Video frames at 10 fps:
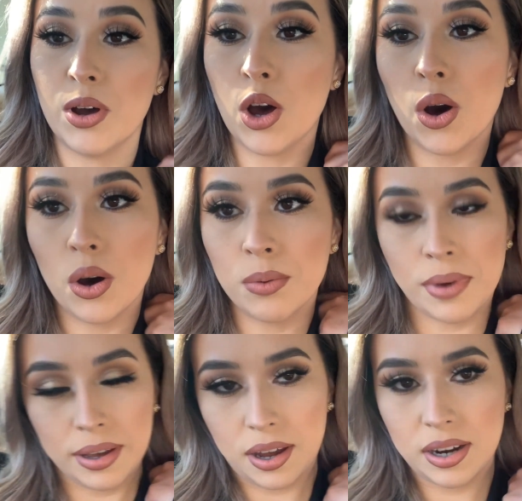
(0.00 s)
home.
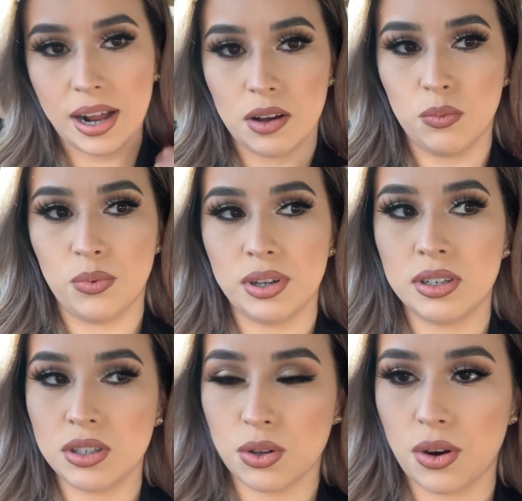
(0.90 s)
I got it at
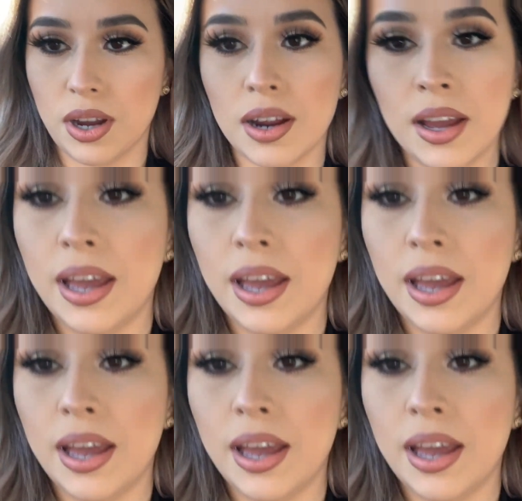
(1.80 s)
Windsor.